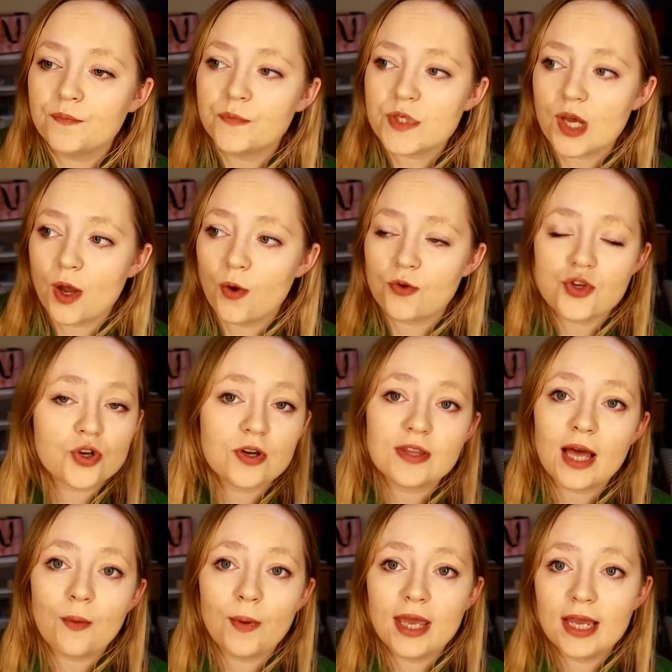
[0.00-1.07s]
So during
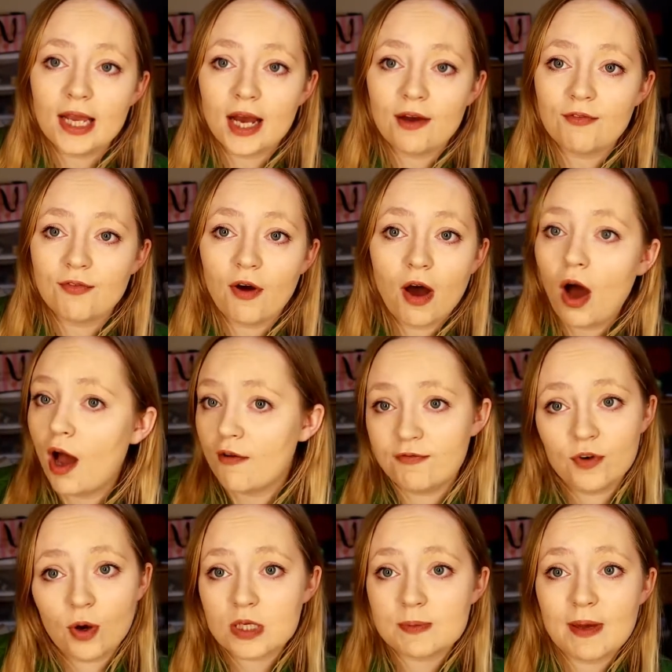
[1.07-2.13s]
that week I've
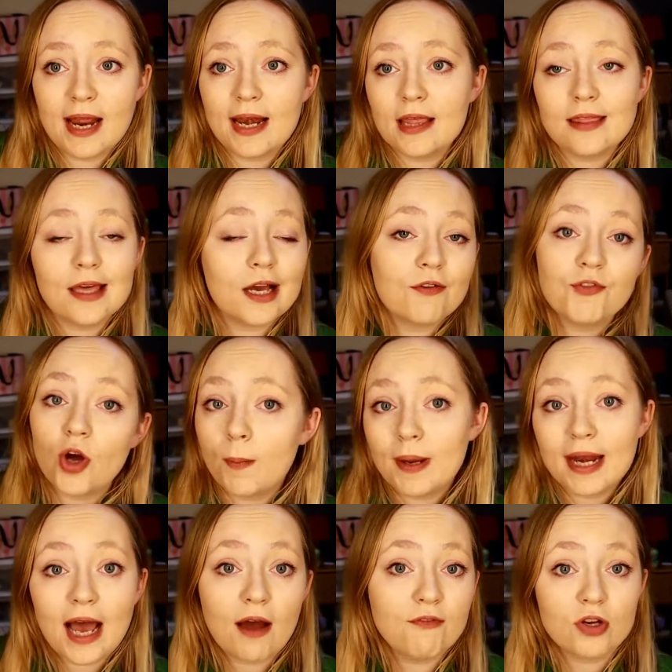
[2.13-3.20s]
not spent anything, I've not
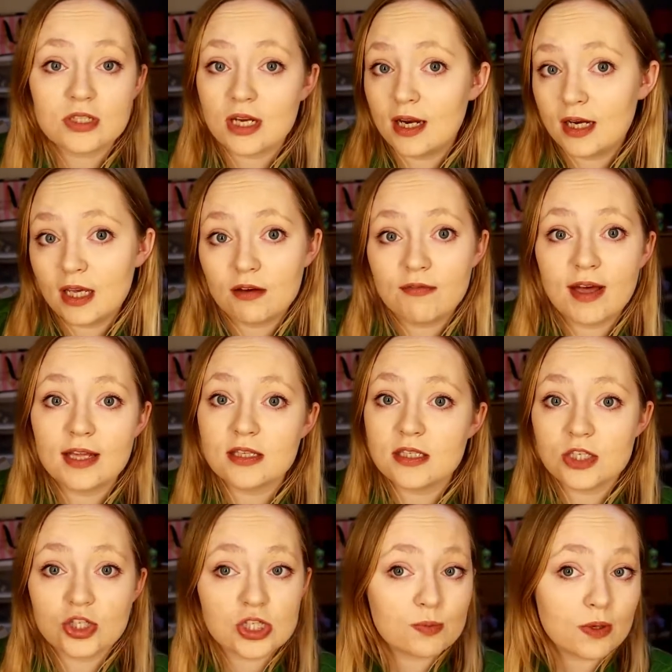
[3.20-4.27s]
been out, I've not done any events,
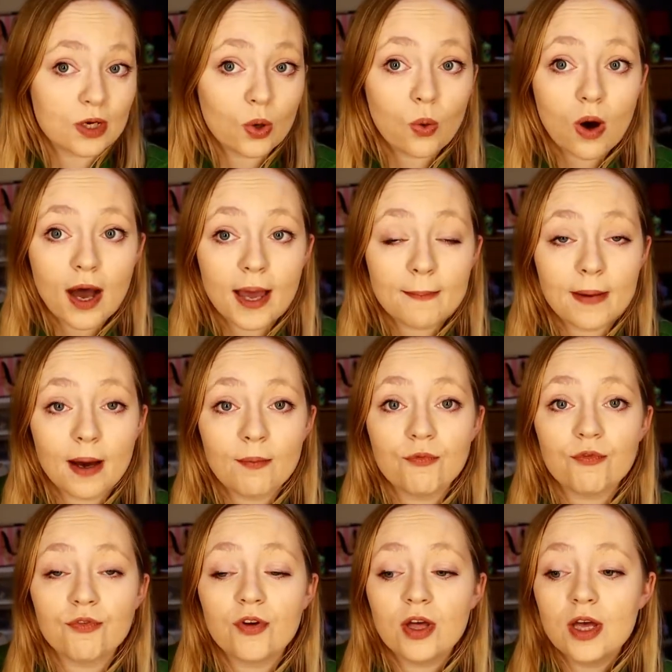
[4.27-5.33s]
it's just been a quiet
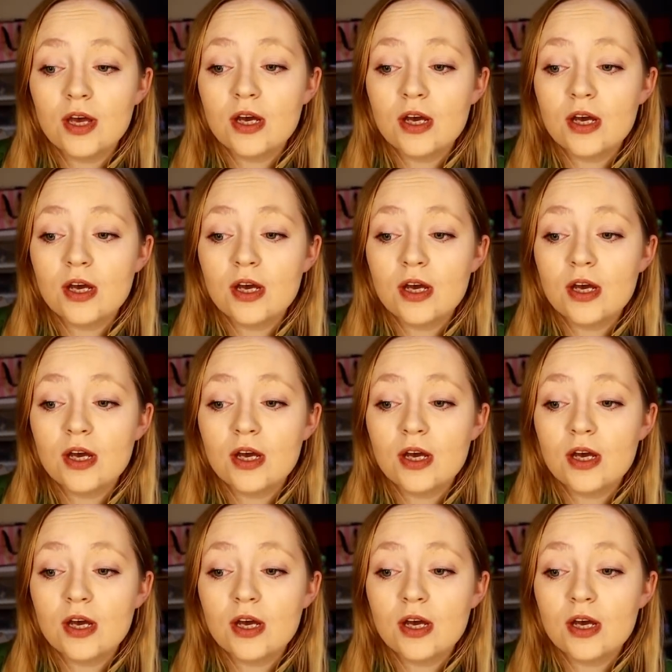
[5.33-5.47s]
month.